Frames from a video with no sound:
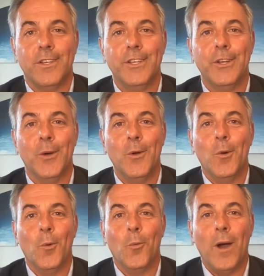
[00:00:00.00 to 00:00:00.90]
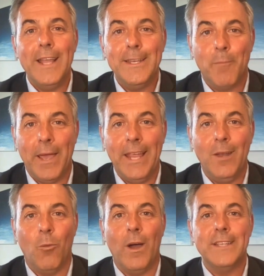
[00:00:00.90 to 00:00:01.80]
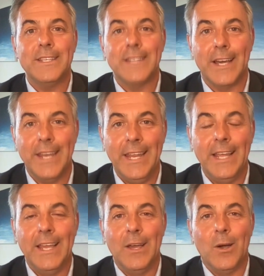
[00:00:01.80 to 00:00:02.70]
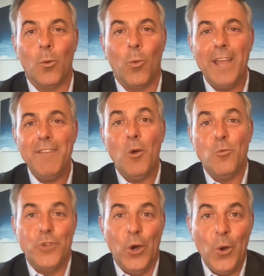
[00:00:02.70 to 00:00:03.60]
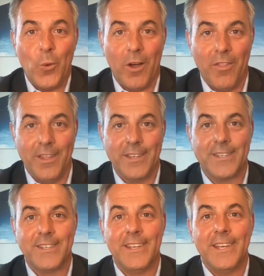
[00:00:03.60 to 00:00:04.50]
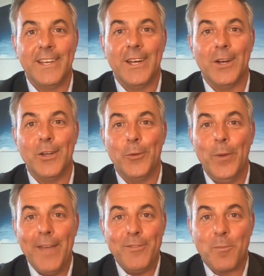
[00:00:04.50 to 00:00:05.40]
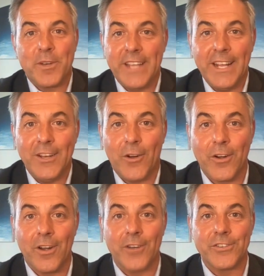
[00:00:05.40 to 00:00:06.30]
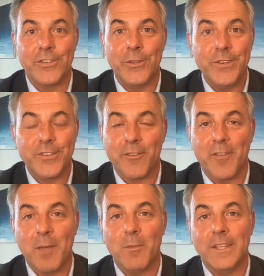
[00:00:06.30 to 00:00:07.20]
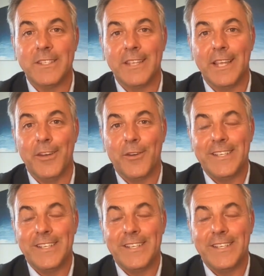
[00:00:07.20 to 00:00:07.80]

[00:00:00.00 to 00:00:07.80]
You know, why debate? Why study? Why vote no on this? Uh, we have to protect our, our students, our families, and our